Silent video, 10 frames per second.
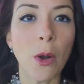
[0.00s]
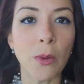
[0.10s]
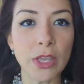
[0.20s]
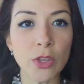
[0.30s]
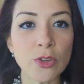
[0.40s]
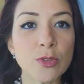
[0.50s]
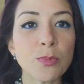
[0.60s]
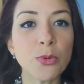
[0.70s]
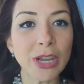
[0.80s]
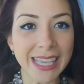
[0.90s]
when you use
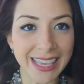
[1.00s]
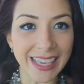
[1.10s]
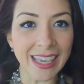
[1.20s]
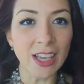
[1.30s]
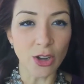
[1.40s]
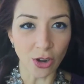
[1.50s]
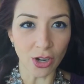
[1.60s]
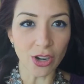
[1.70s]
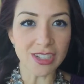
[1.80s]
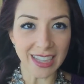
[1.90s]
bricky
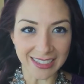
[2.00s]
colors,